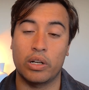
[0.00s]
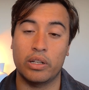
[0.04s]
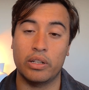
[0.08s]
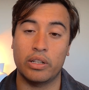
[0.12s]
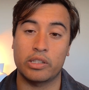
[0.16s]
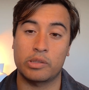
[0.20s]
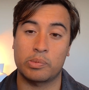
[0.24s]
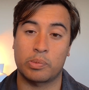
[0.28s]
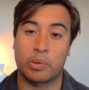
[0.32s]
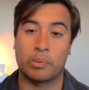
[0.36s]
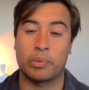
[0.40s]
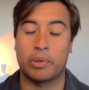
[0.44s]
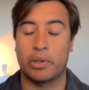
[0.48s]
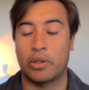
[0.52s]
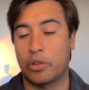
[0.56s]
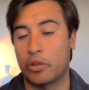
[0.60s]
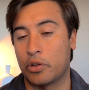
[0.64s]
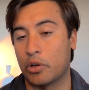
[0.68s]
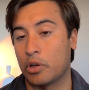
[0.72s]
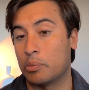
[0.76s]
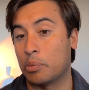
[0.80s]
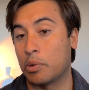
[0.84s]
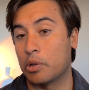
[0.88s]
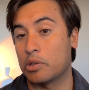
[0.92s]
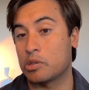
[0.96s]
That's probably the
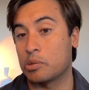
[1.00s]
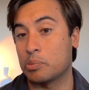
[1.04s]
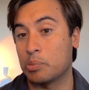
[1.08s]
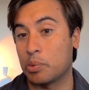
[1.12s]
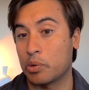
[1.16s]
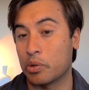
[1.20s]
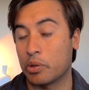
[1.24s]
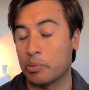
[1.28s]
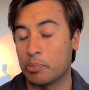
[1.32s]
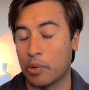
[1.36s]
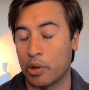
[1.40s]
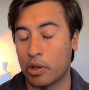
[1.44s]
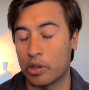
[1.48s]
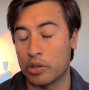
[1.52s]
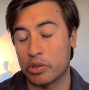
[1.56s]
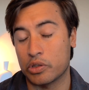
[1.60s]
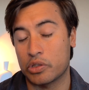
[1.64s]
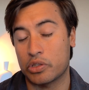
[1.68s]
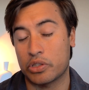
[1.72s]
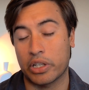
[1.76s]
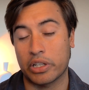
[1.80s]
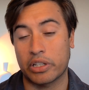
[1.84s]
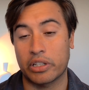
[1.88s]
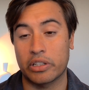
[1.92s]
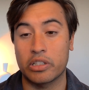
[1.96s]
3rd most important, mind you.
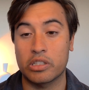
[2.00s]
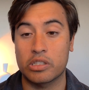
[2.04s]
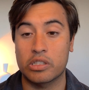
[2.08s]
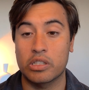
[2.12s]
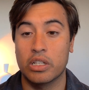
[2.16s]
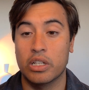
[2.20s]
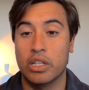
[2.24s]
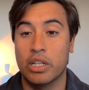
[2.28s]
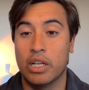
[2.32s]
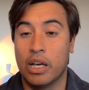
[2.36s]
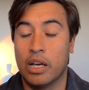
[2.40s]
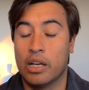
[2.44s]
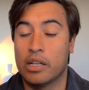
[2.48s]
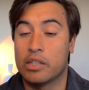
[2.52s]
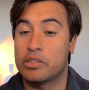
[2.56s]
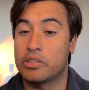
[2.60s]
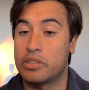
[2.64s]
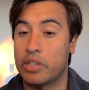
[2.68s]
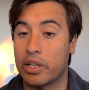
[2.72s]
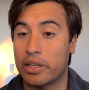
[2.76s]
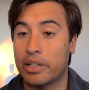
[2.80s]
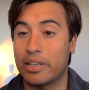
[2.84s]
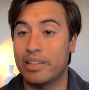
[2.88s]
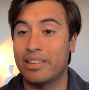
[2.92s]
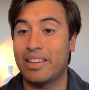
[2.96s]

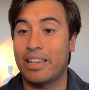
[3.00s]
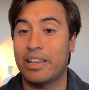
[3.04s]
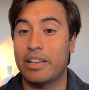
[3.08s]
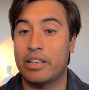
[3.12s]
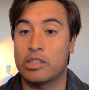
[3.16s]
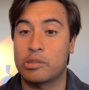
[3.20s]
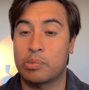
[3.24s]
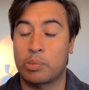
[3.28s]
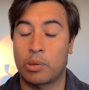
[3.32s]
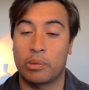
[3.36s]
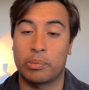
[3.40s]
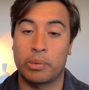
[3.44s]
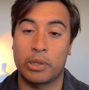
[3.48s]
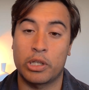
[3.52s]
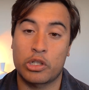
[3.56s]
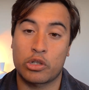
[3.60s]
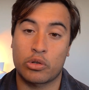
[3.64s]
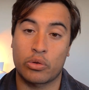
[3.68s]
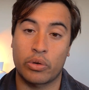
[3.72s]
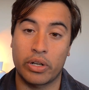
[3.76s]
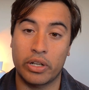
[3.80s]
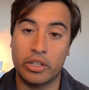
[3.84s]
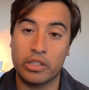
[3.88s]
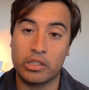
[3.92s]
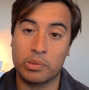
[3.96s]
Second there is probably
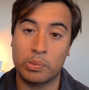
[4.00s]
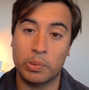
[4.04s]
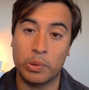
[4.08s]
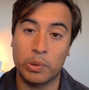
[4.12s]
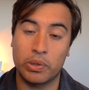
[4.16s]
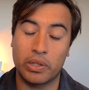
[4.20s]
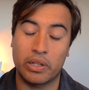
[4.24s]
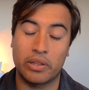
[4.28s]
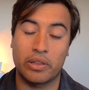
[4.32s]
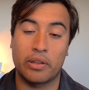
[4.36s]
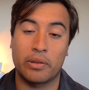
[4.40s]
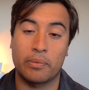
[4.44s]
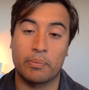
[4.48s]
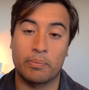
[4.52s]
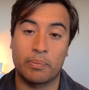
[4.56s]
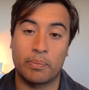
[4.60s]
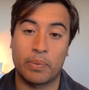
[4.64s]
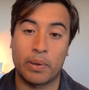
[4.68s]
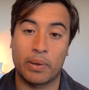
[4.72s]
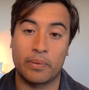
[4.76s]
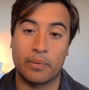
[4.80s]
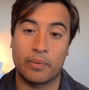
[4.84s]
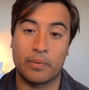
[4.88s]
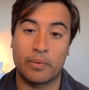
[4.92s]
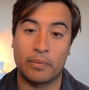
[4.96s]
transport, and
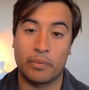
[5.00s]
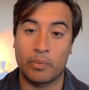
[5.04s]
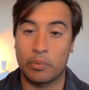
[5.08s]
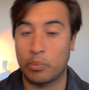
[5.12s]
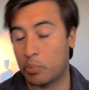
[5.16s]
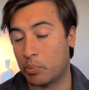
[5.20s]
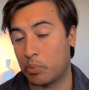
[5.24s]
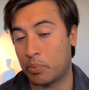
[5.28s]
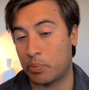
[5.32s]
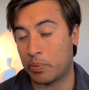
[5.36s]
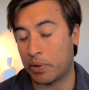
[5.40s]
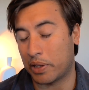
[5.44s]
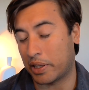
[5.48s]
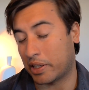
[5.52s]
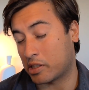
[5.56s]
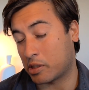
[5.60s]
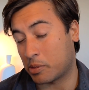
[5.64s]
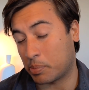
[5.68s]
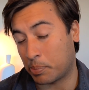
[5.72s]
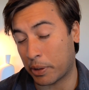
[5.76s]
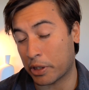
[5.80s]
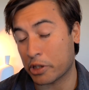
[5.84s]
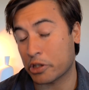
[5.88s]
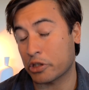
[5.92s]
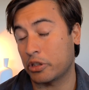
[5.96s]
then
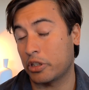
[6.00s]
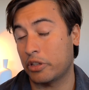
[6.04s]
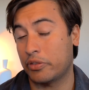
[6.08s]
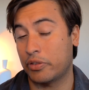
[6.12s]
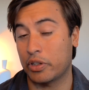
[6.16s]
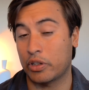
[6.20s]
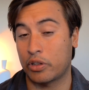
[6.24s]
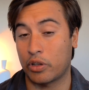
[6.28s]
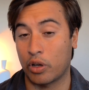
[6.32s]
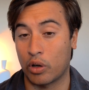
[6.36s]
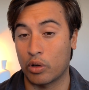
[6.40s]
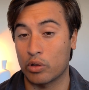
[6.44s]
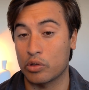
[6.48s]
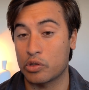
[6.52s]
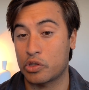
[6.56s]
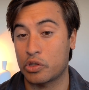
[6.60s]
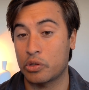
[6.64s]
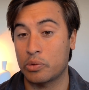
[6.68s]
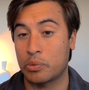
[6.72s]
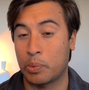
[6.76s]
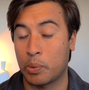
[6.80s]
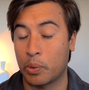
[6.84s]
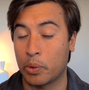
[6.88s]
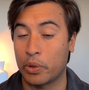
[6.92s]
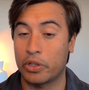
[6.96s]
especially if it goes to
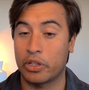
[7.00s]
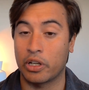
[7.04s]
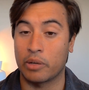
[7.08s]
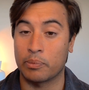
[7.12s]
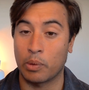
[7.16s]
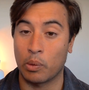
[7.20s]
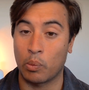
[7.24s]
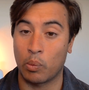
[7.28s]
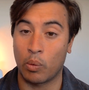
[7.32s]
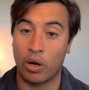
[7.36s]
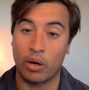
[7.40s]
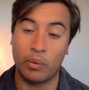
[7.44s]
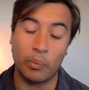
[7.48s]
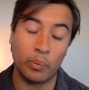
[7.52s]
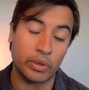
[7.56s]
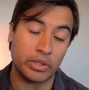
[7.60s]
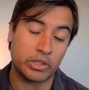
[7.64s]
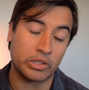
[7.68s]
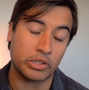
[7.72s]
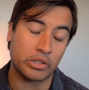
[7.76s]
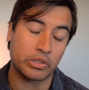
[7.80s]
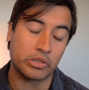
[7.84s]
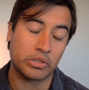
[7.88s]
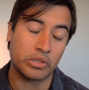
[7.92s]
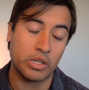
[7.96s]
point number 1, which
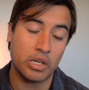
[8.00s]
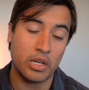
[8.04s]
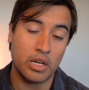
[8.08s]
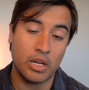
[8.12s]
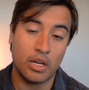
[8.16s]
is